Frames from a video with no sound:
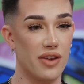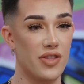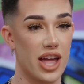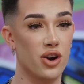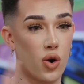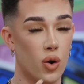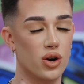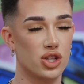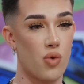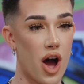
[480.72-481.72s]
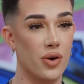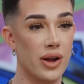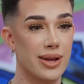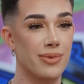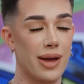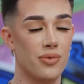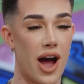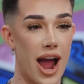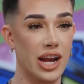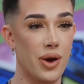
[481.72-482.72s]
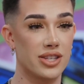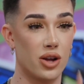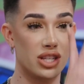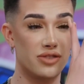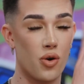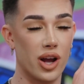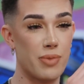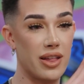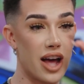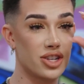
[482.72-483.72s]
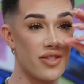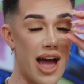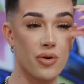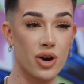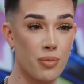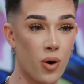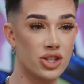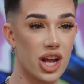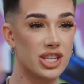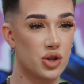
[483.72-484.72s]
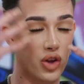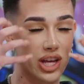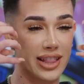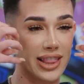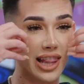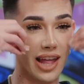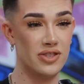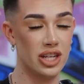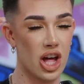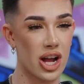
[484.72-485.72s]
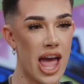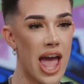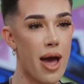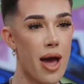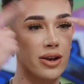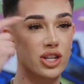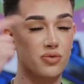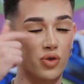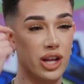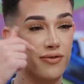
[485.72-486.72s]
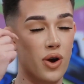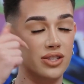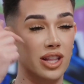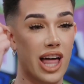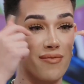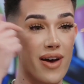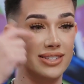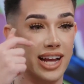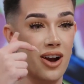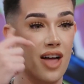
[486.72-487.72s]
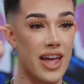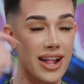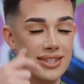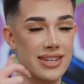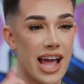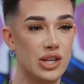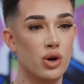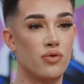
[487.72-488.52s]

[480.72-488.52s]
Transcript: If the inner corners are watery, sometimes what I do is I'll just focus my lash on the outer portion to really get that lifted look and just really focus a lot of mascara on the inside to